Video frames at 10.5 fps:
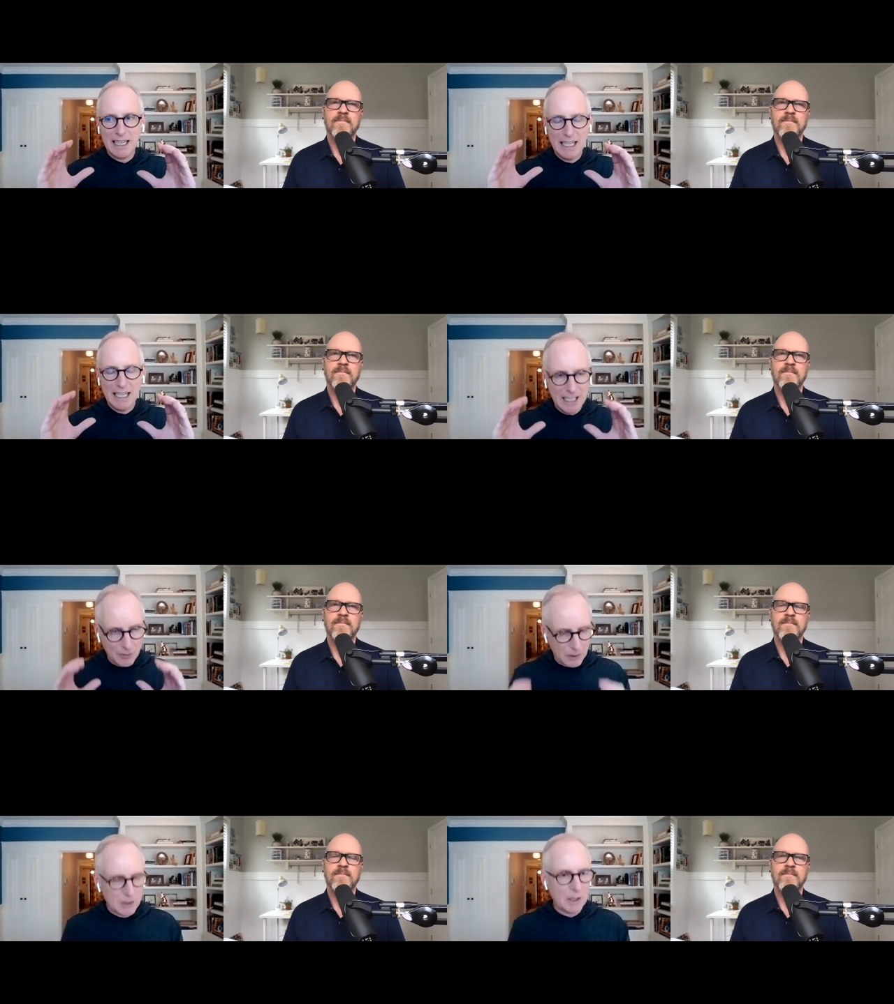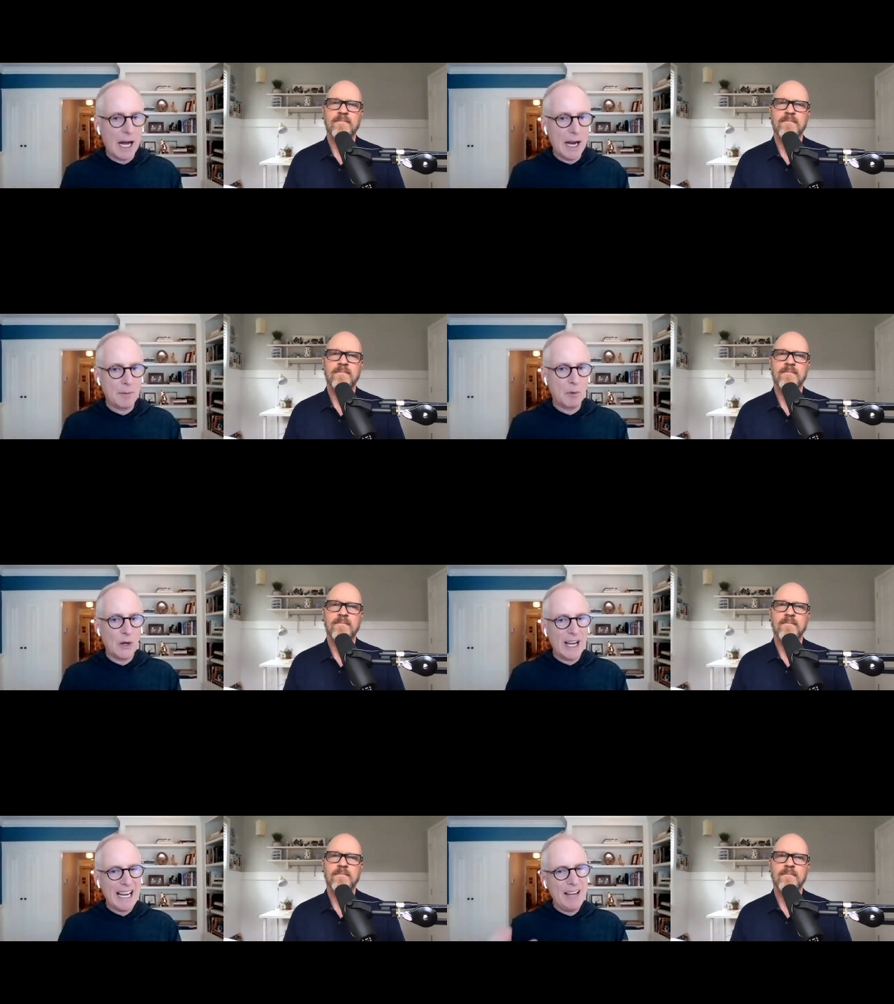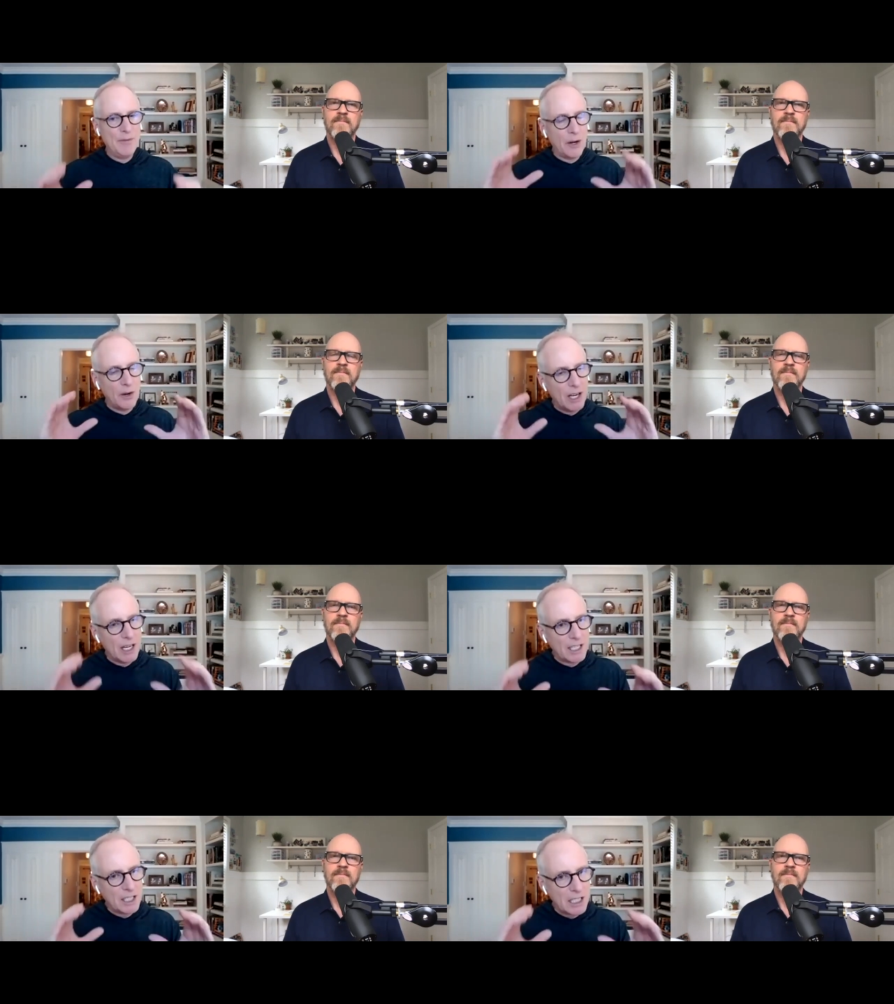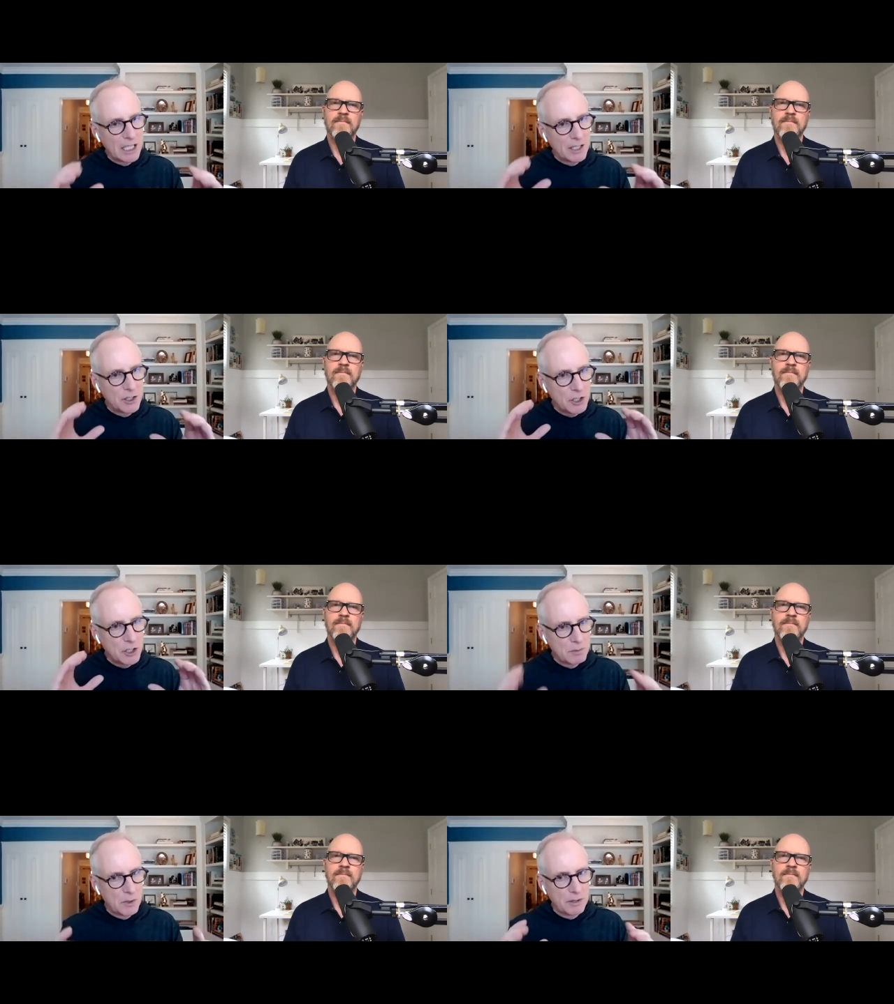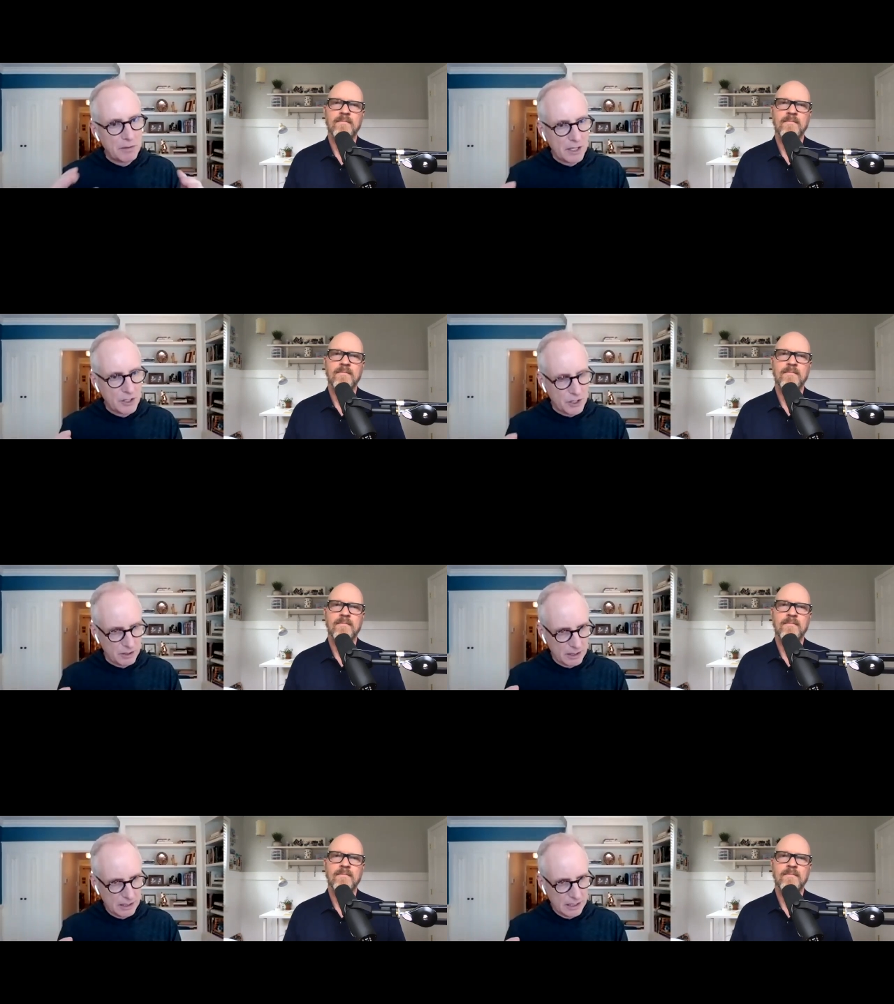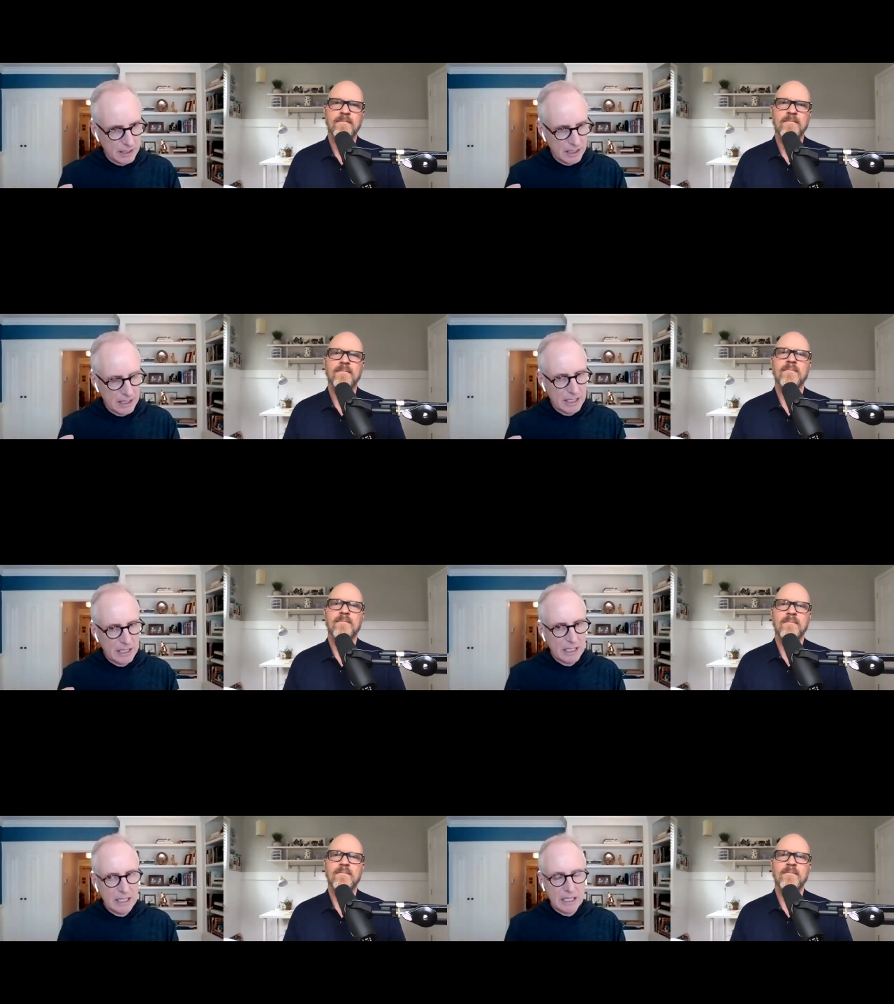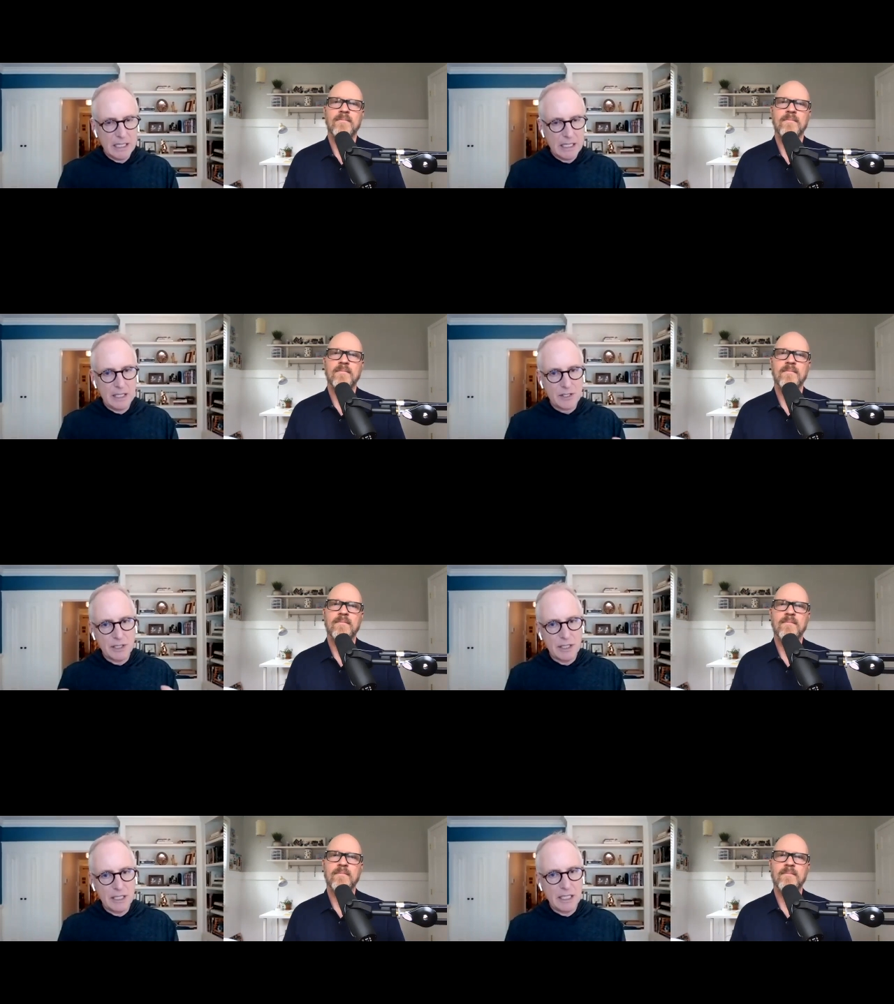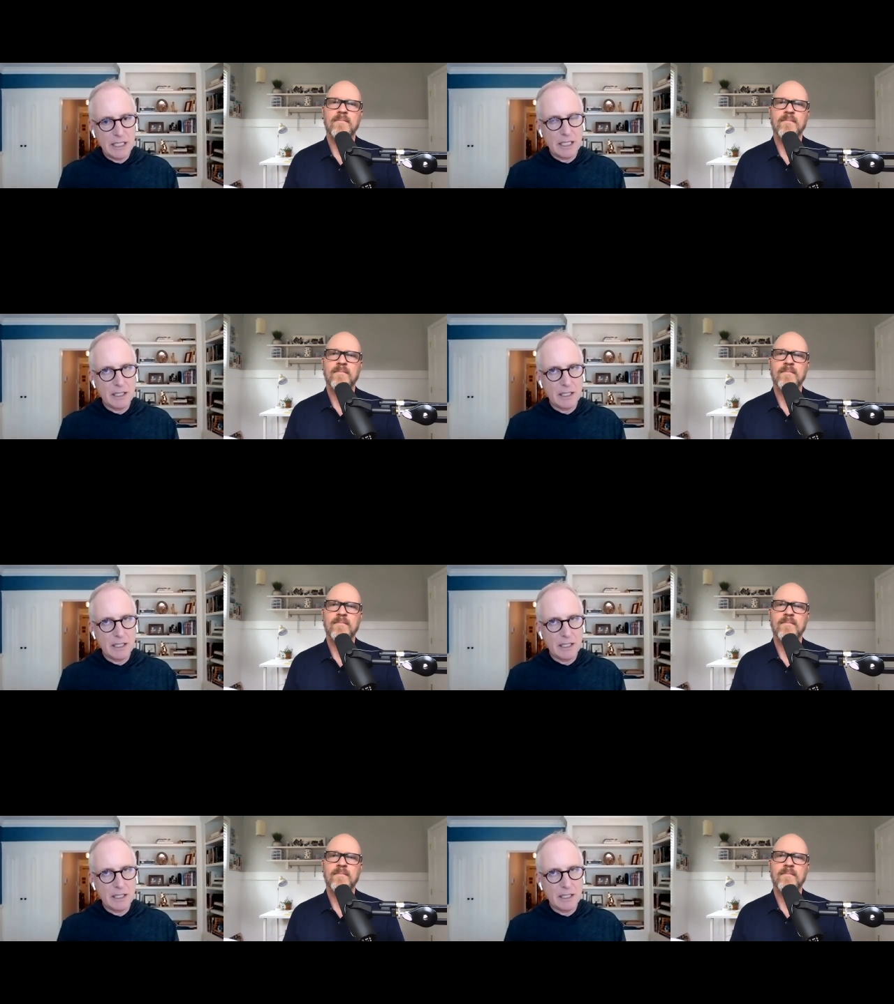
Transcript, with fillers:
Speaker 1: and reliable, and their unconscious motivation is a need